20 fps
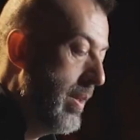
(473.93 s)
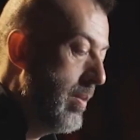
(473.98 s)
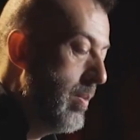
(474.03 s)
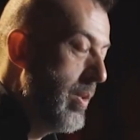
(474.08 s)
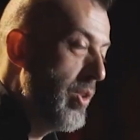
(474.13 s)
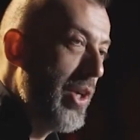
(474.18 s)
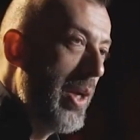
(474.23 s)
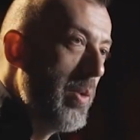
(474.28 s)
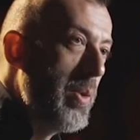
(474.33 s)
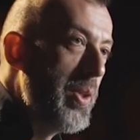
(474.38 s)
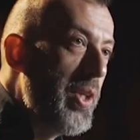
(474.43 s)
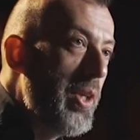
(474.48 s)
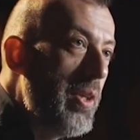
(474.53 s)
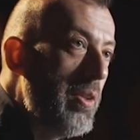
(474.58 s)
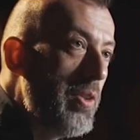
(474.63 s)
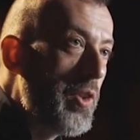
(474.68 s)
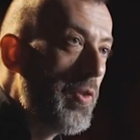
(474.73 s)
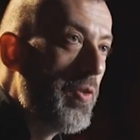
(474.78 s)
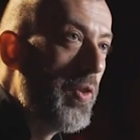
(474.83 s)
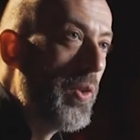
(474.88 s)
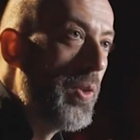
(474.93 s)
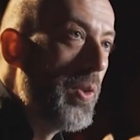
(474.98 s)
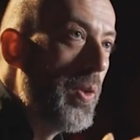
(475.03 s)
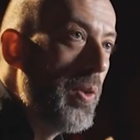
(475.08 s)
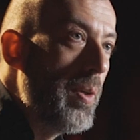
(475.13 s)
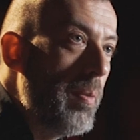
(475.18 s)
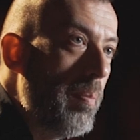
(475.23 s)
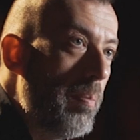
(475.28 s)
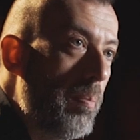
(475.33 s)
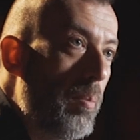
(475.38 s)
which I would use
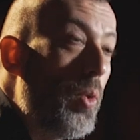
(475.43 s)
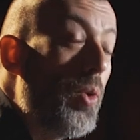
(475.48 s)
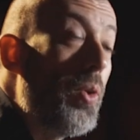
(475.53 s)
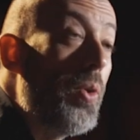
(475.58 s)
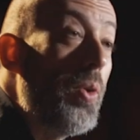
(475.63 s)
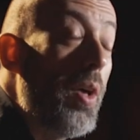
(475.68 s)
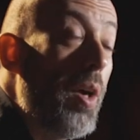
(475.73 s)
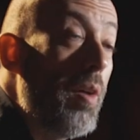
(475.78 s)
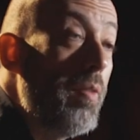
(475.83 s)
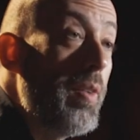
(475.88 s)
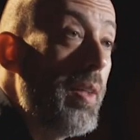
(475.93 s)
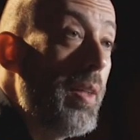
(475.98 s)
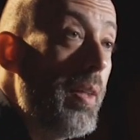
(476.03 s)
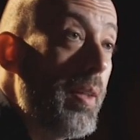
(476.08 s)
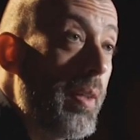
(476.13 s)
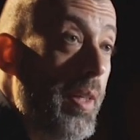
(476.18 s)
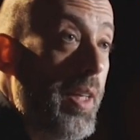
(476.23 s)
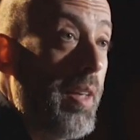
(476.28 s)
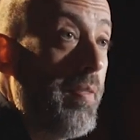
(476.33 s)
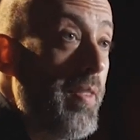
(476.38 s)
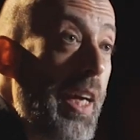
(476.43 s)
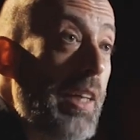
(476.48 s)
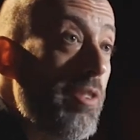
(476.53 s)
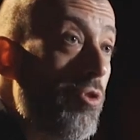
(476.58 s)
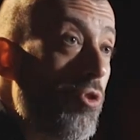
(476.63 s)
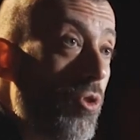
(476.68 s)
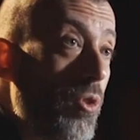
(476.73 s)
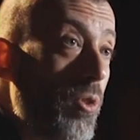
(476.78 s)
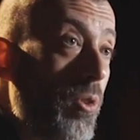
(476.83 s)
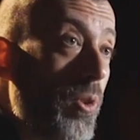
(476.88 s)
for more of a kind of
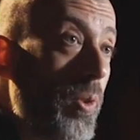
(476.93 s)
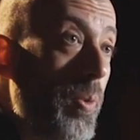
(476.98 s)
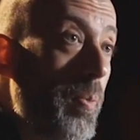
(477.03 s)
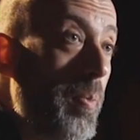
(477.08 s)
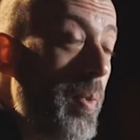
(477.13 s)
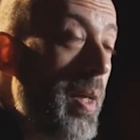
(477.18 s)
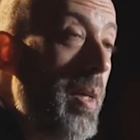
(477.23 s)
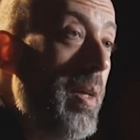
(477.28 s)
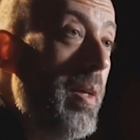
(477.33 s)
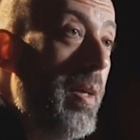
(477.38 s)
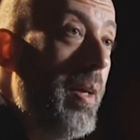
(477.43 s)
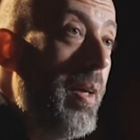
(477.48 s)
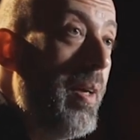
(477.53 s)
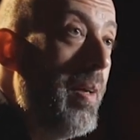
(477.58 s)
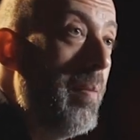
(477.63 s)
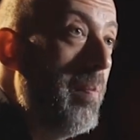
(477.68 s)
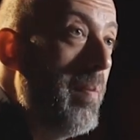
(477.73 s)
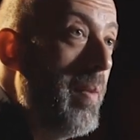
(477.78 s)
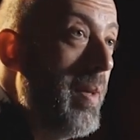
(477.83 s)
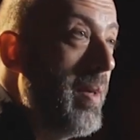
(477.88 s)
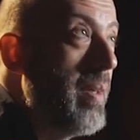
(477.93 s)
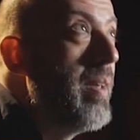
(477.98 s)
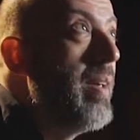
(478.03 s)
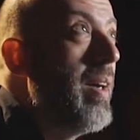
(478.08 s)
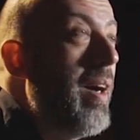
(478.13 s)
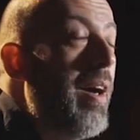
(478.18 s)
natural, I'm